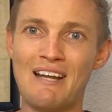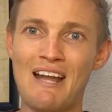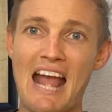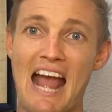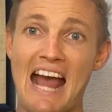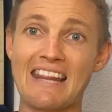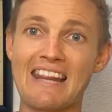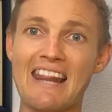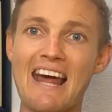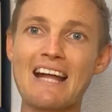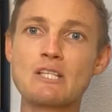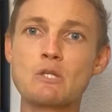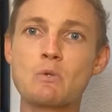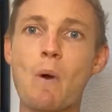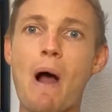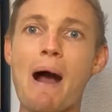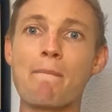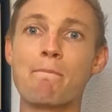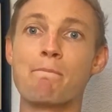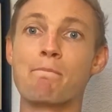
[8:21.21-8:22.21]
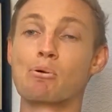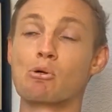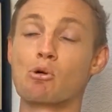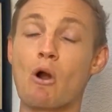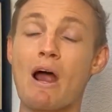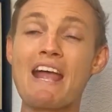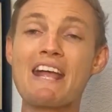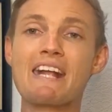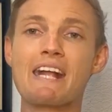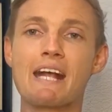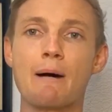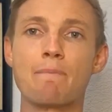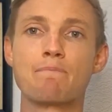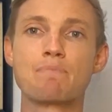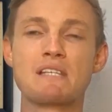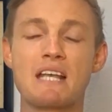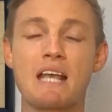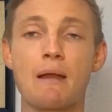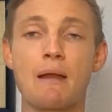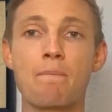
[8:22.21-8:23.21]
And that's why
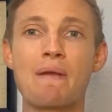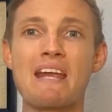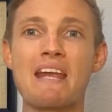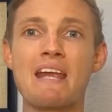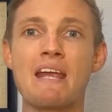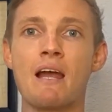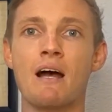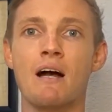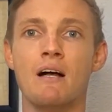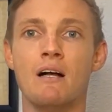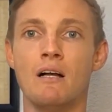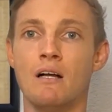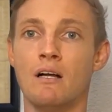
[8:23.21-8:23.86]
breakups can be